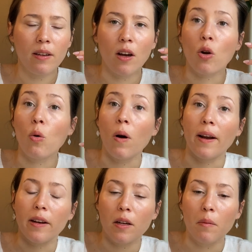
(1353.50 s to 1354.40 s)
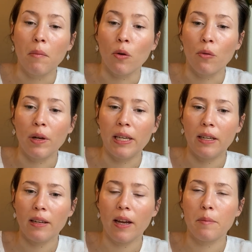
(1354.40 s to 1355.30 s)
aquatic marine
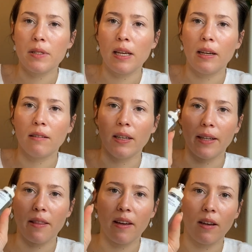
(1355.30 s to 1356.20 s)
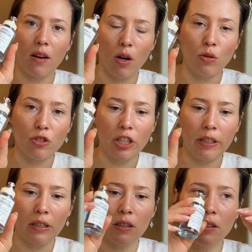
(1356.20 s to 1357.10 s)
type scent, like think
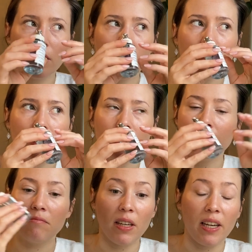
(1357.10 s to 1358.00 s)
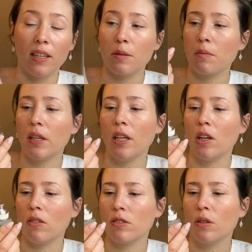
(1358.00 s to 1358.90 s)
ocean, and it's,
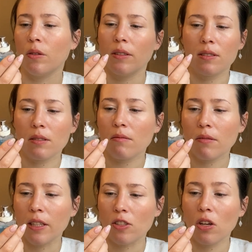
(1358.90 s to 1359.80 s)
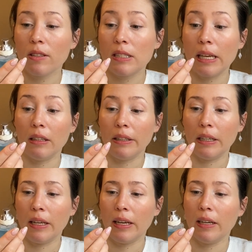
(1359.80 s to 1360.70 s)
so it's called Sailing
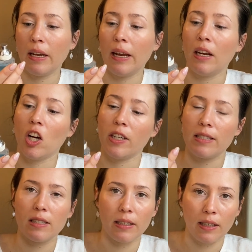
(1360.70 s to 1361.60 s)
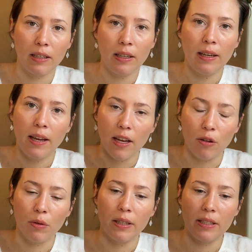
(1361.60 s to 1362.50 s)
Day, and honestly it
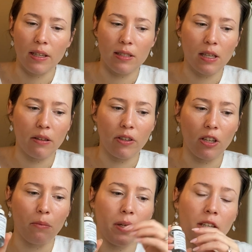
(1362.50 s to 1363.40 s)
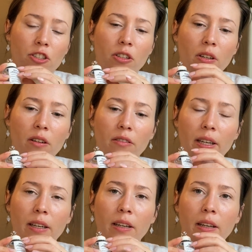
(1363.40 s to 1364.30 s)
really does give a good picture of,
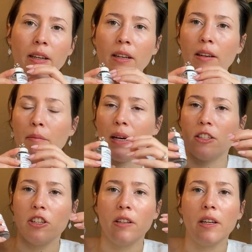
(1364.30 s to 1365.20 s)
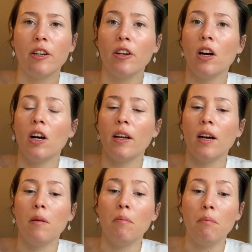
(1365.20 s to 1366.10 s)
like, imagine that you're on
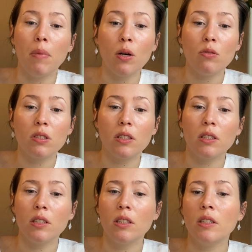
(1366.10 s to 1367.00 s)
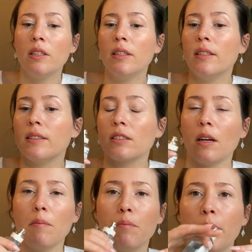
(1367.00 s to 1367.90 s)
a boat. It's got
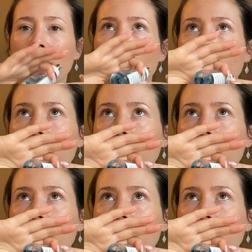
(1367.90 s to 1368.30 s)
big